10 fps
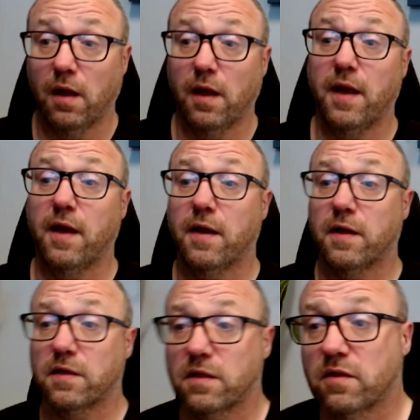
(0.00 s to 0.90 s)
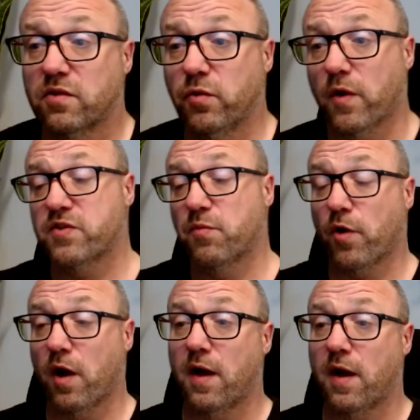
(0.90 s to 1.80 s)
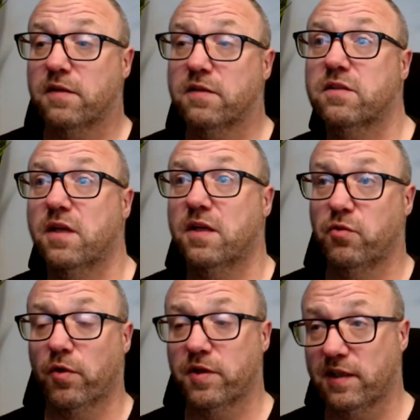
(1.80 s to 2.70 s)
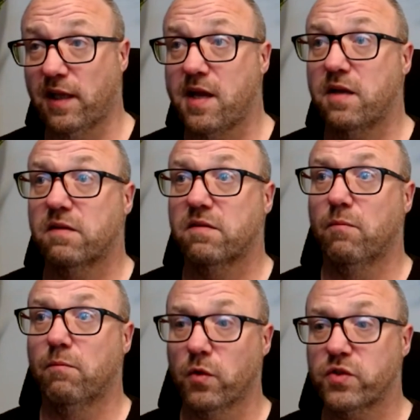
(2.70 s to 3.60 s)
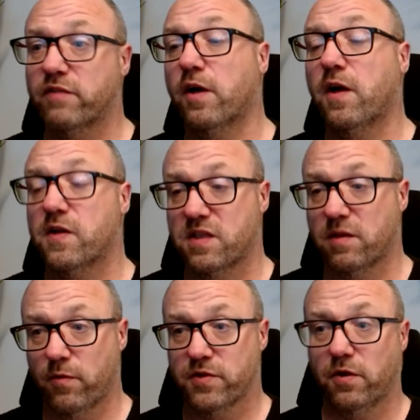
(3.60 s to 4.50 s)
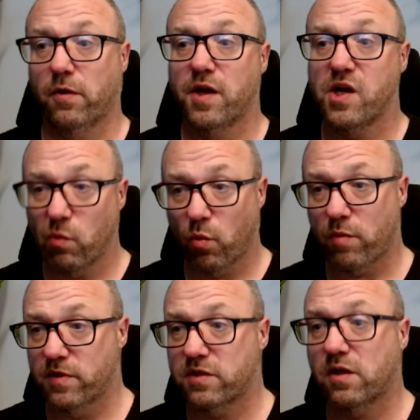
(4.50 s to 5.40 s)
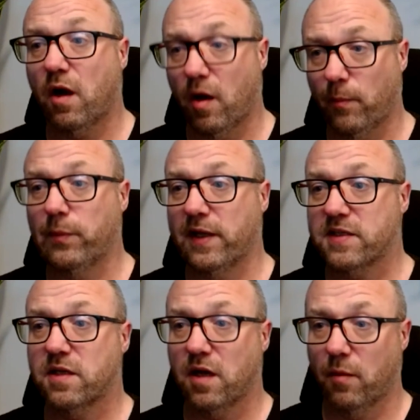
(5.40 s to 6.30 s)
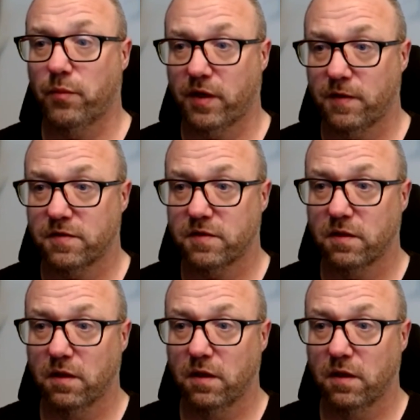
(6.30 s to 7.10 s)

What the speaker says: And to our surprise and to our delight, most of our customers are enormous, complex companies.